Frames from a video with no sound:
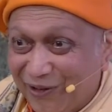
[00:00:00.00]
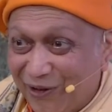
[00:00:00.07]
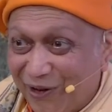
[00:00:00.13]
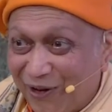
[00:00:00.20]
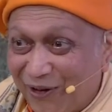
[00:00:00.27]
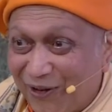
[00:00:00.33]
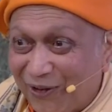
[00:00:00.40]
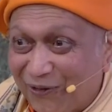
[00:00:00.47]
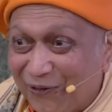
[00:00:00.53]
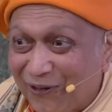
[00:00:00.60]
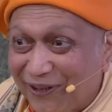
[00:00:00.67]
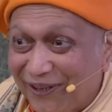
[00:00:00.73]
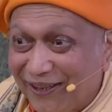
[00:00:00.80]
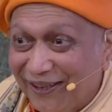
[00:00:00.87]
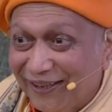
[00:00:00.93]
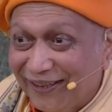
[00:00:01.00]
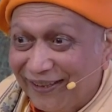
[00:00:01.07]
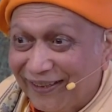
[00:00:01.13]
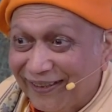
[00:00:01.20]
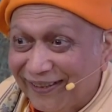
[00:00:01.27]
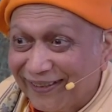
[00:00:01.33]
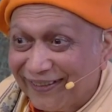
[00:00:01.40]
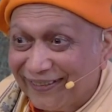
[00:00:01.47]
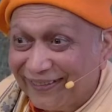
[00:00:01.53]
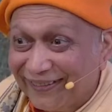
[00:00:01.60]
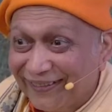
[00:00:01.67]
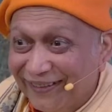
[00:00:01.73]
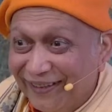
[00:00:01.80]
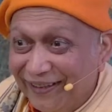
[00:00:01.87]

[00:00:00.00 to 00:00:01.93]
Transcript: the God within,